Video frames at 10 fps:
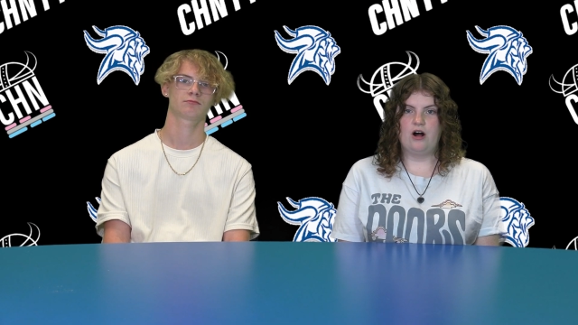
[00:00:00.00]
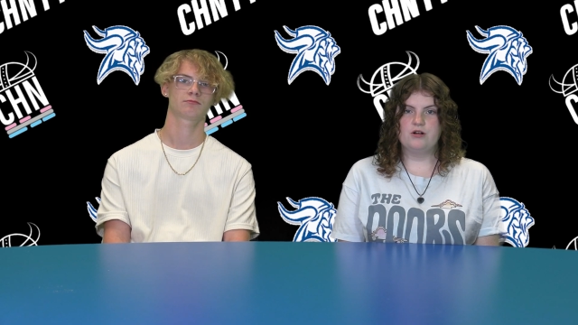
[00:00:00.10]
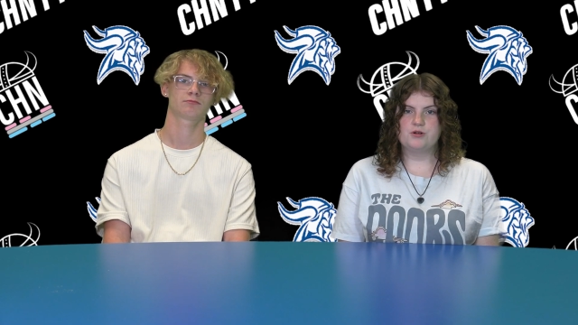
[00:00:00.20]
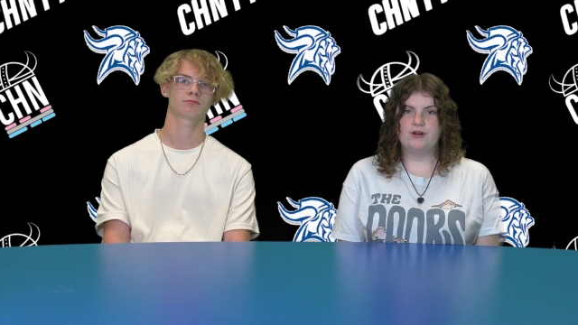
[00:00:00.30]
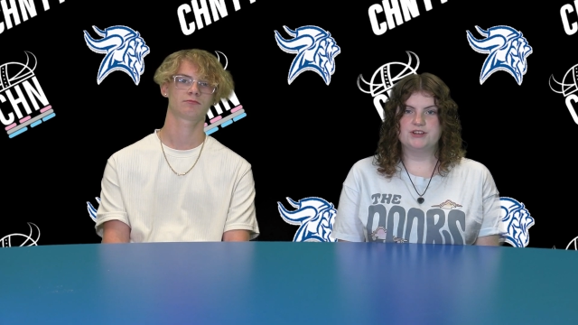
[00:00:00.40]

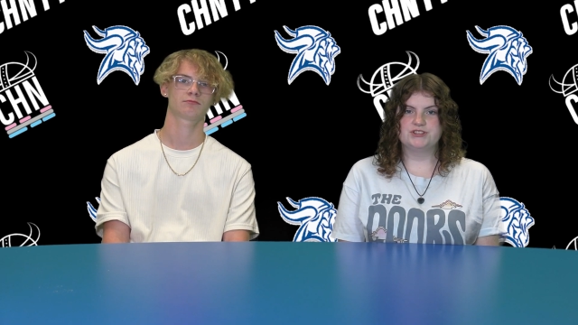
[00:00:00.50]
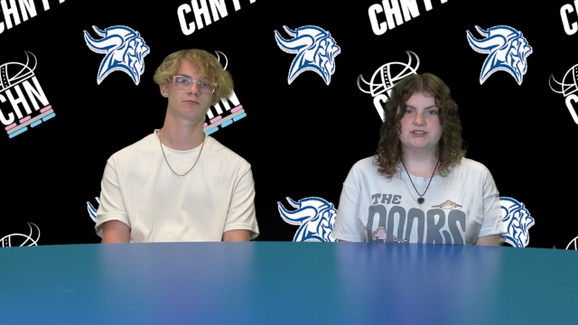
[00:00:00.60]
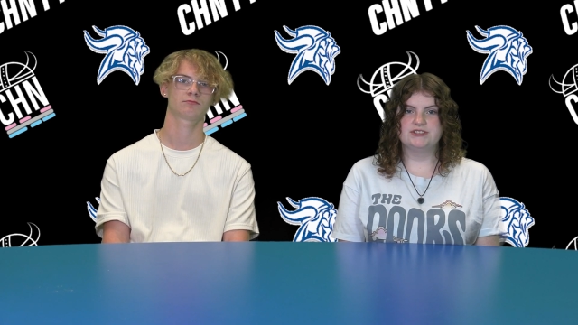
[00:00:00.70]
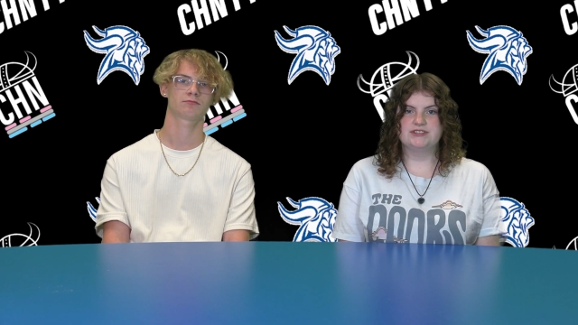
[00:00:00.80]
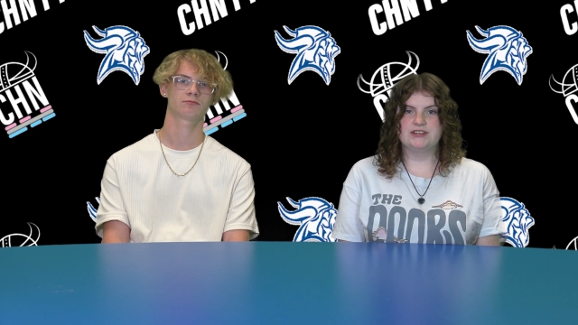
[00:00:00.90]
Speaker 1: All
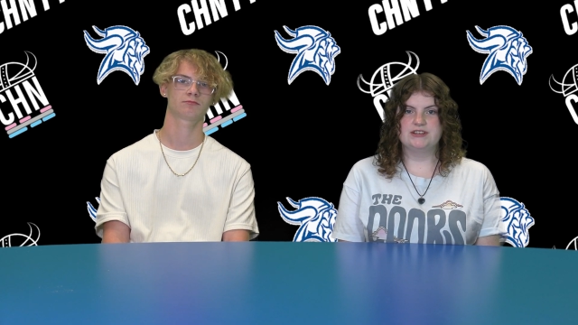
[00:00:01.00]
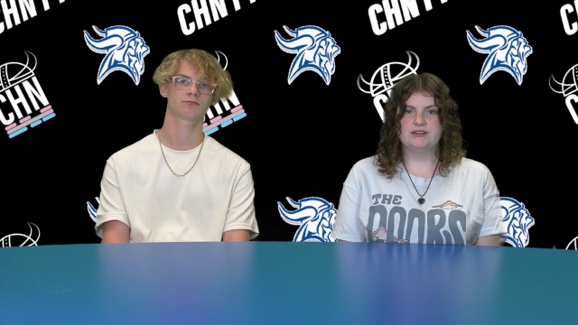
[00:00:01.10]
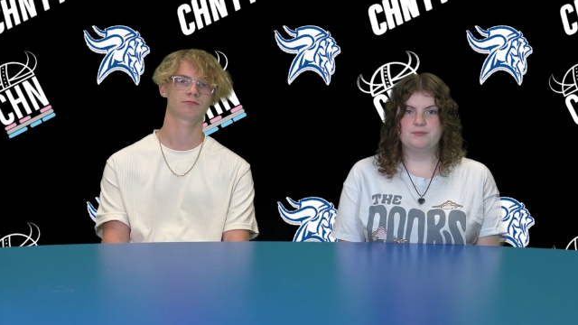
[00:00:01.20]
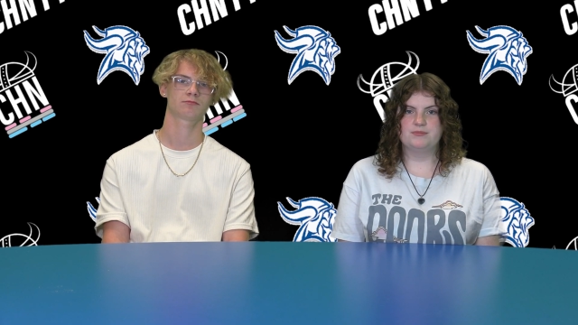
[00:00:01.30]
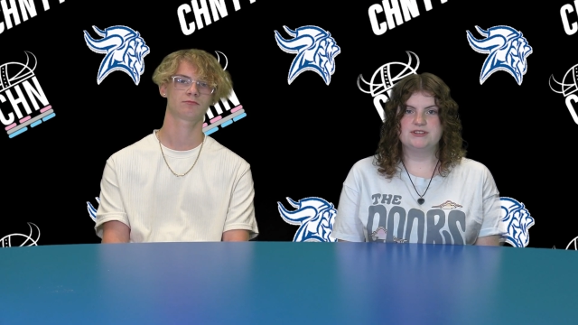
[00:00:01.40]
questions
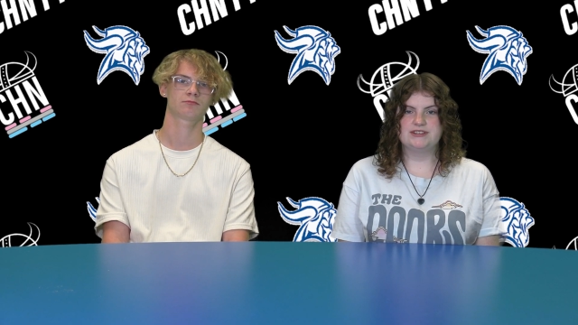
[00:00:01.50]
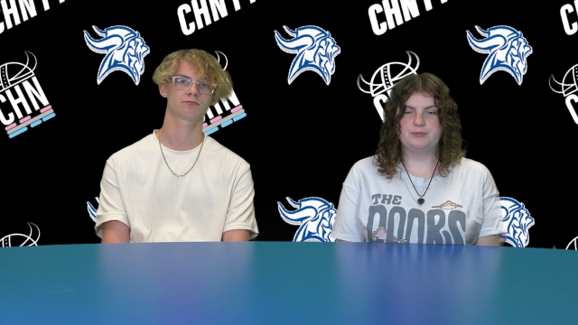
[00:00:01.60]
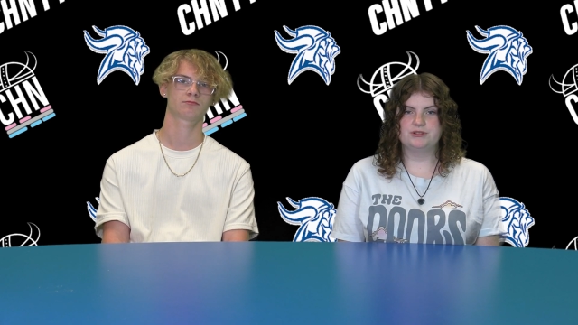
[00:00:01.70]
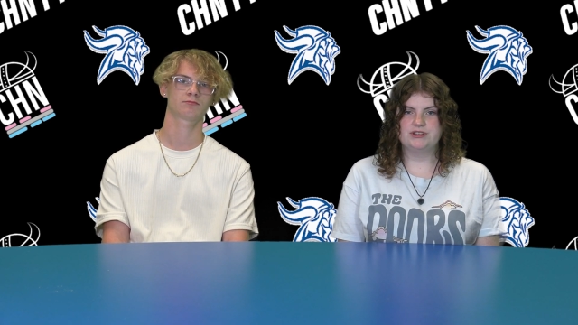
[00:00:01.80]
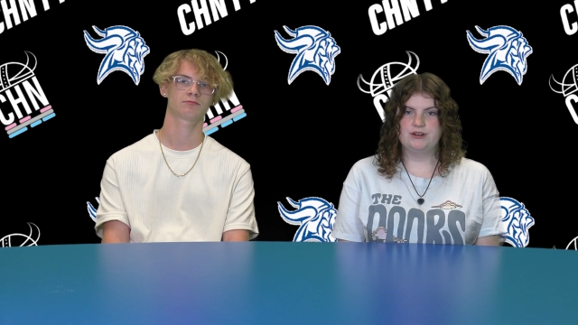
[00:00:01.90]
see Miss
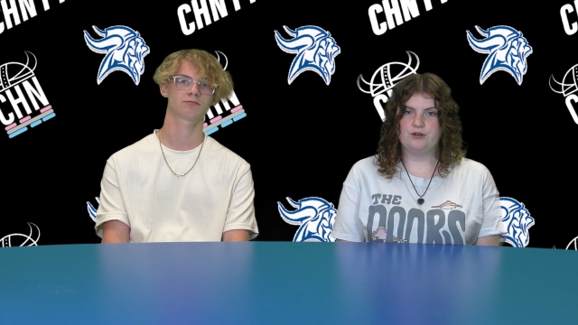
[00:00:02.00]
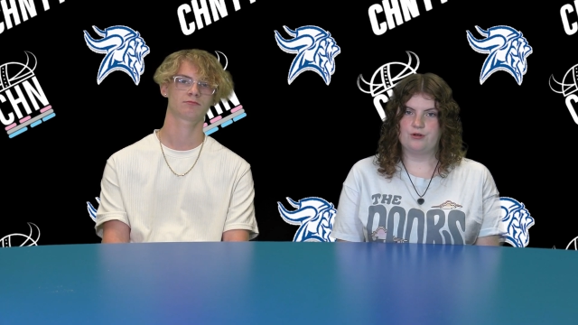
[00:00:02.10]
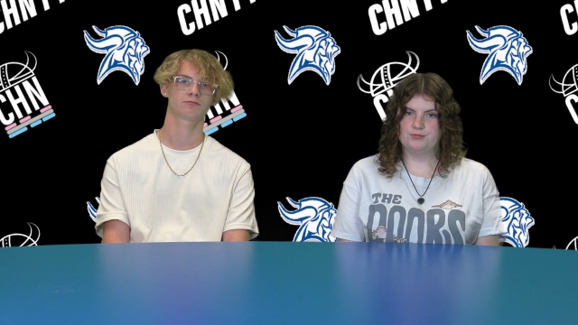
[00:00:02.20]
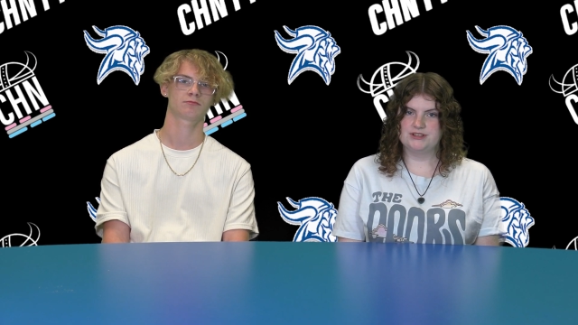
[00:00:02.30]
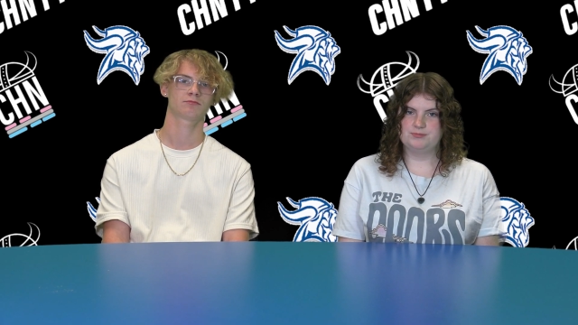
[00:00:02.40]
Stapleton
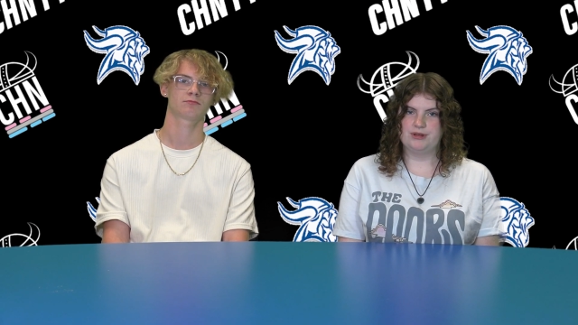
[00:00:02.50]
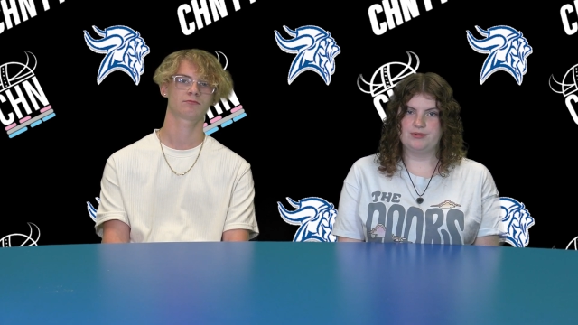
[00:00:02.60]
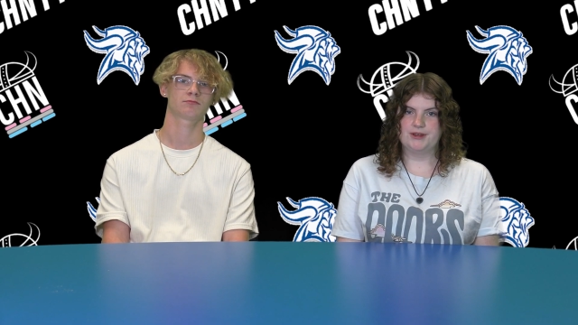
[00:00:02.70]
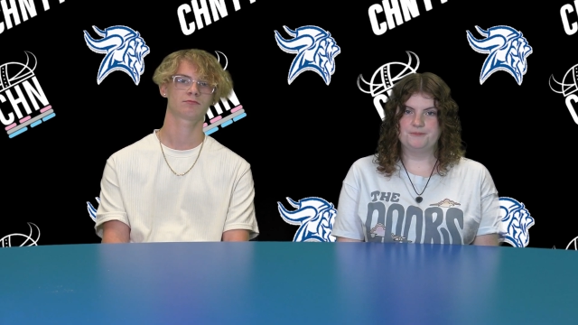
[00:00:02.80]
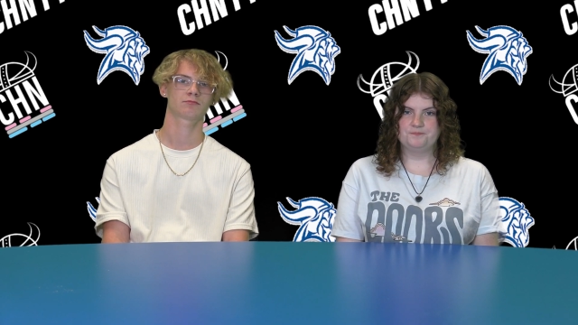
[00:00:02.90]
or Miss
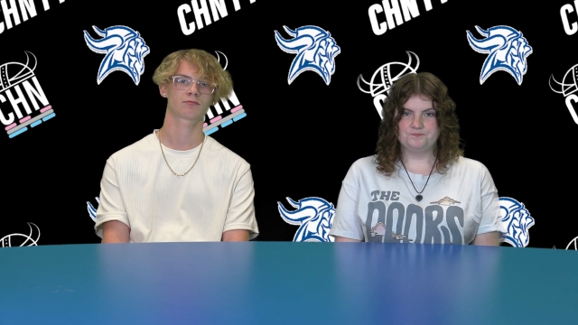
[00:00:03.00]
Bibby.